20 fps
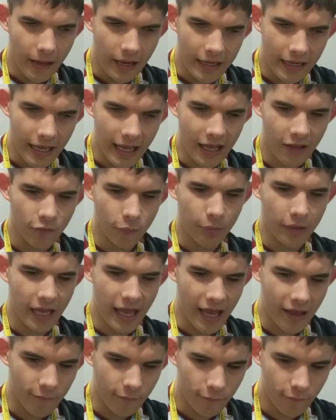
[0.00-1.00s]
and
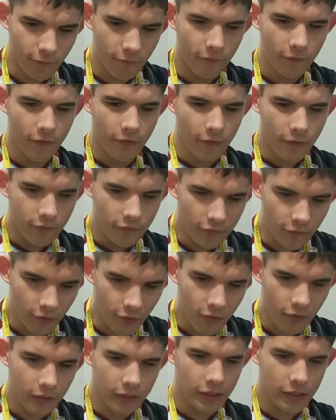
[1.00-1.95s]
HPF. So